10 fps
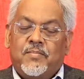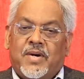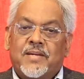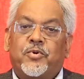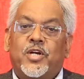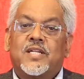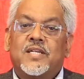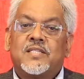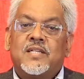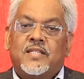My point
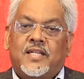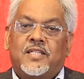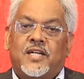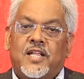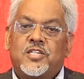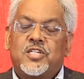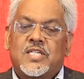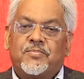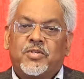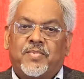is that the
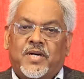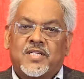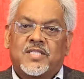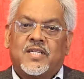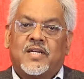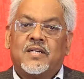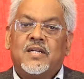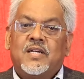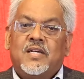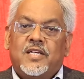relationship with
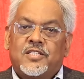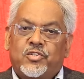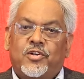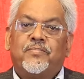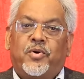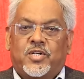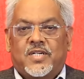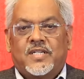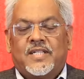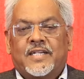Pakistan is so
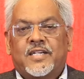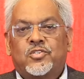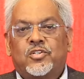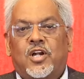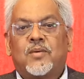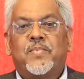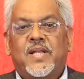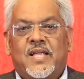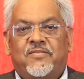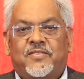important that it should not be
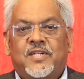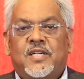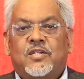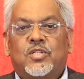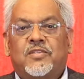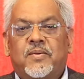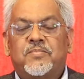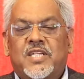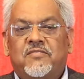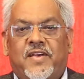left to the
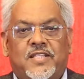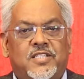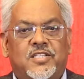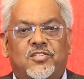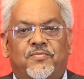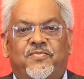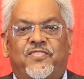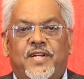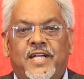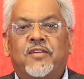whims and fancies
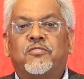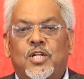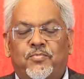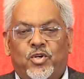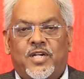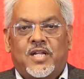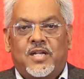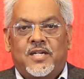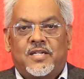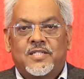of individual
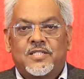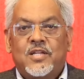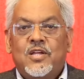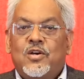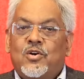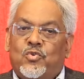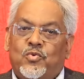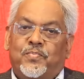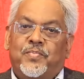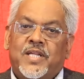political leaders
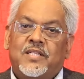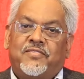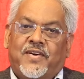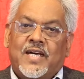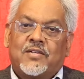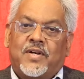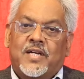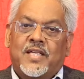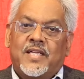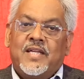who breathe fire
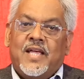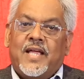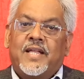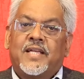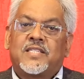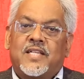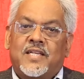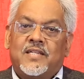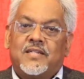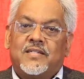one day and next
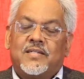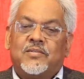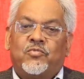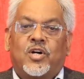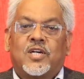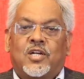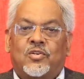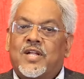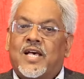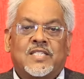day walk
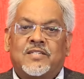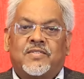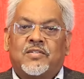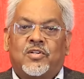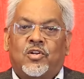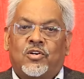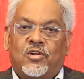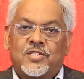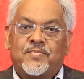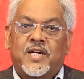around as if they were
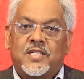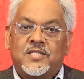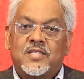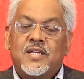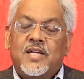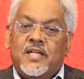long-lost buddies.